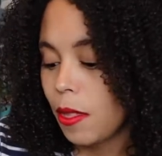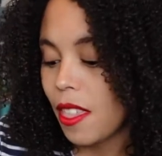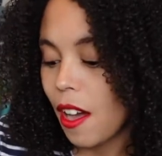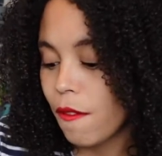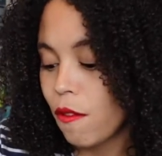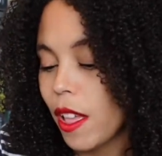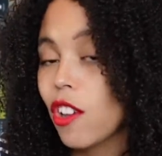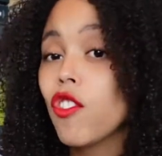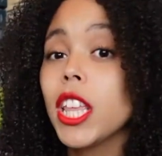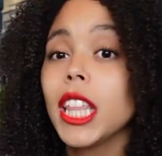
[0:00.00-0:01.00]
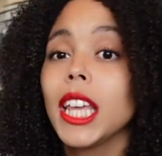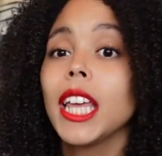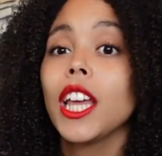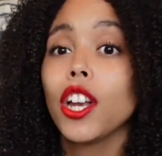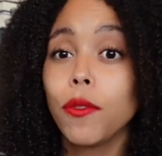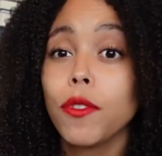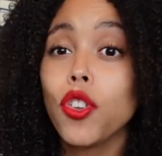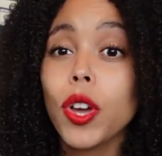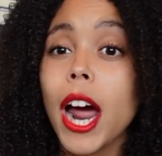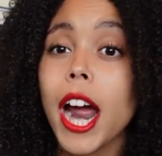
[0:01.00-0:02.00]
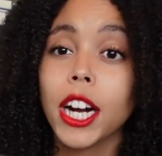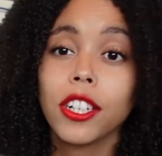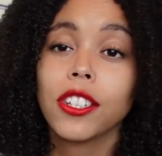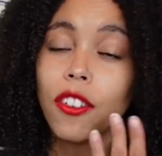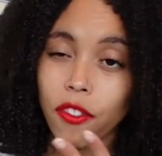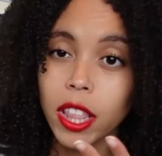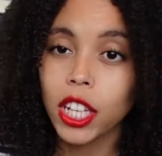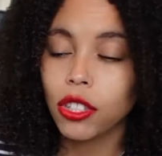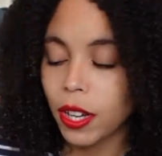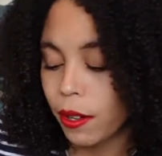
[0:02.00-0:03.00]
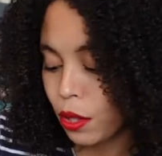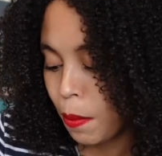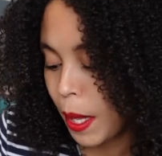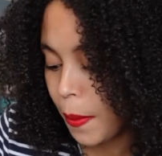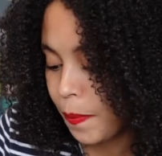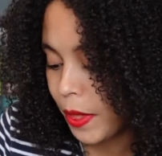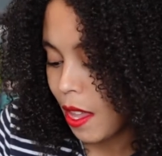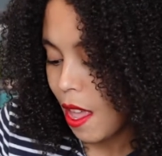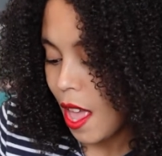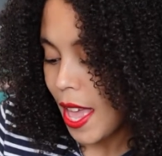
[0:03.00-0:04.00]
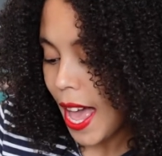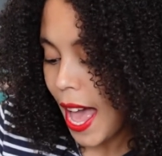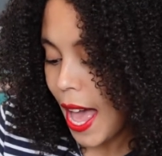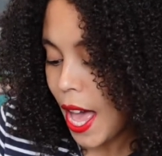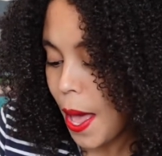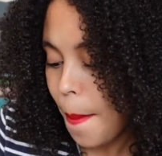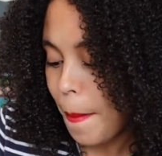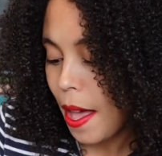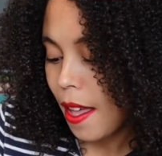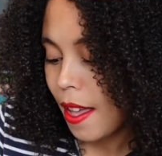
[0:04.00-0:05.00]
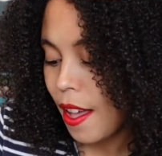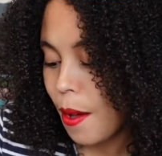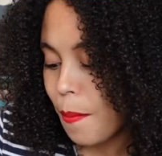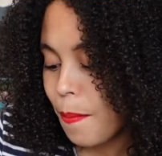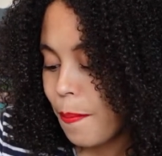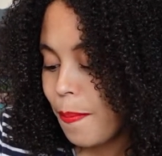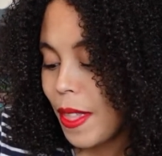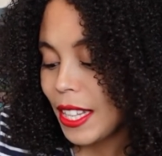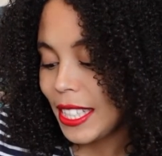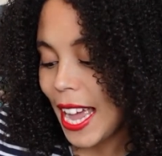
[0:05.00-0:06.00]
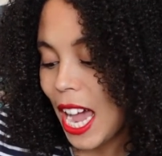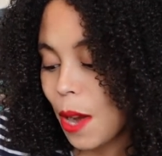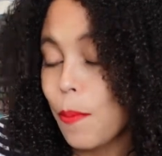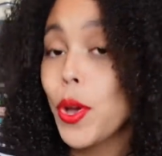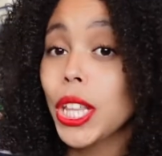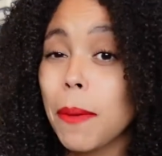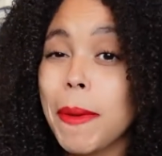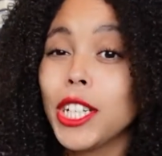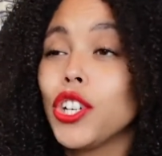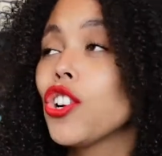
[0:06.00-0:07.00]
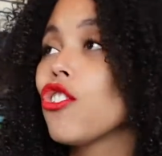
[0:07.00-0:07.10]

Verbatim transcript: that I've like really new characters that really stood out to me. Um, ten, book that made you